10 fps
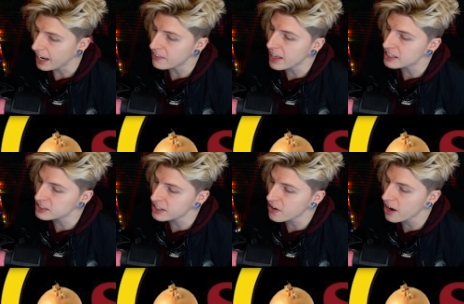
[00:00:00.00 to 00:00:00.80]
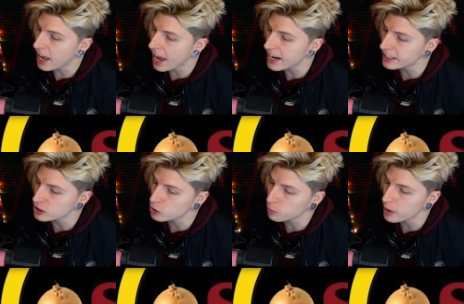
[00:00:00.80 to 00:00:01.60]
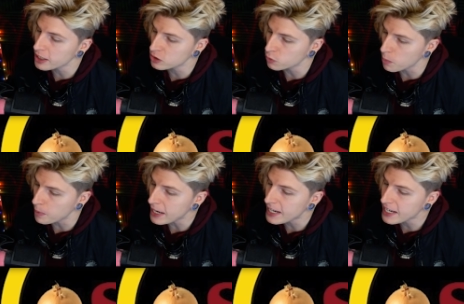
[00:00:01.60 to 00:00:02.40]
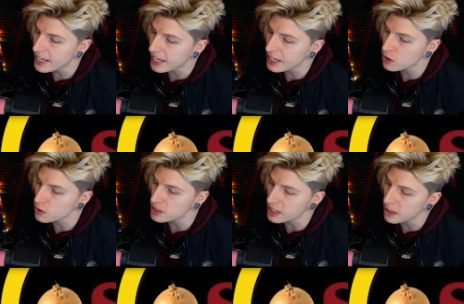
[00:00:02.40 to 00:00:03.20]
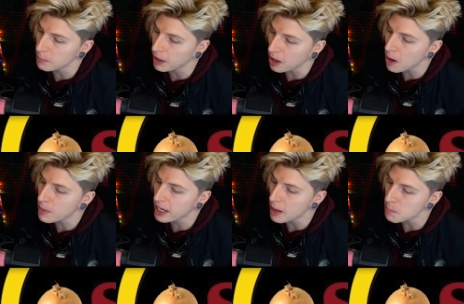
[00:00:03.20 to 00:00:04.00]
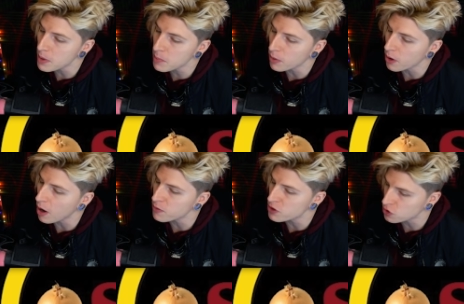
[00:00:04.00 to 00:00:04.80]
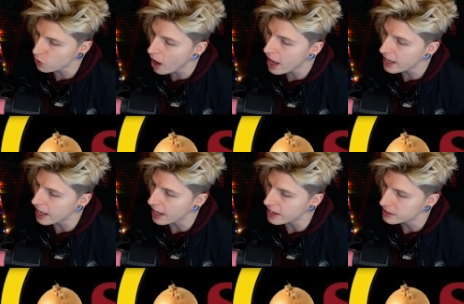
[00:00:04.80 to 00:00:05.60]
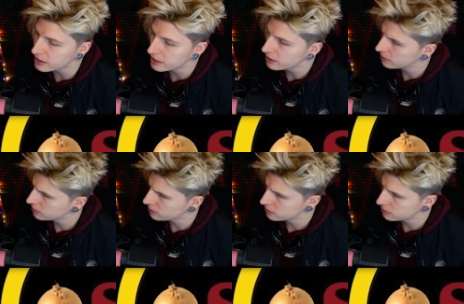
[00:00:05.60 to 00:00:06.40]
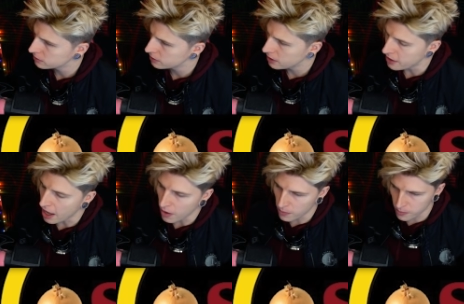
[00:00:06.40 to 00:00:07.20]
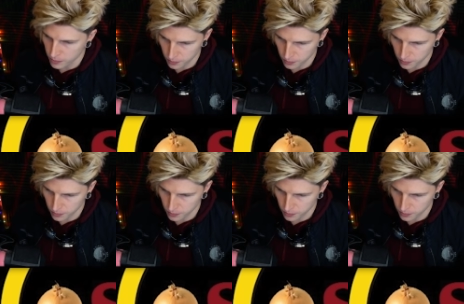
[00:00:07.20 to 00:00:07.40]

and that Sarah had expressed repeated interest in becoming a member of the triad. Now,